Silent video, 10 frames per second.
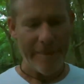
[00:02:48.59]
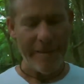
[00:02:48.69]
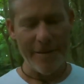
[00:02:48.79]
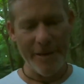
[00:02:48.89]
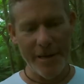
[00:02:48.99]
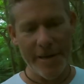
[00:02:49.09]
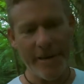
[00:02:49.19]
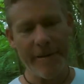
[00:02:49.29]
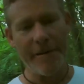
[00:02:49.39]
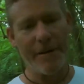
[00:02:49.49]
I think
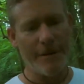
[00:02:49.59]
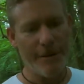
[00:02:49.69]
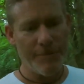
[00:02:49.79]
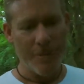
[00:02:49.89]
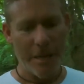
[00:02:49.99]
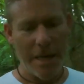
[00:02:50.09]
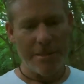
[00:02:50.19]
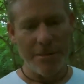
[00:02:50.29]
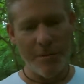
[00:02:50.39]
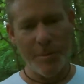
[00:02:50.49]
the
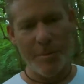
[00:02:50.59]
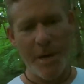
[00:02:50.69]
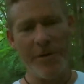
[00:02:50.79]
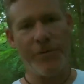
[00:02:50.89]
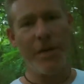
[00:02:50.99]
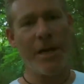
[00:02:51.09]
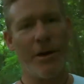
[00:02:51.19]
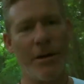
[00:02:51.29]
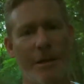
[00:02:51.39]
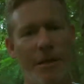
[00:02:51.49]
last time I made a
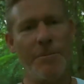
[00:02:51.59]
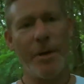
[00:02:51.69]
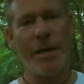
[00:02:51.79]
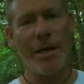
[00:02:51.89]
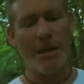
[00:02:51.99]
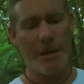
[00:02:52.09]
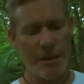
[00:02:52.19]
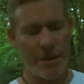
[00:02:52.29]
video, I'd just been at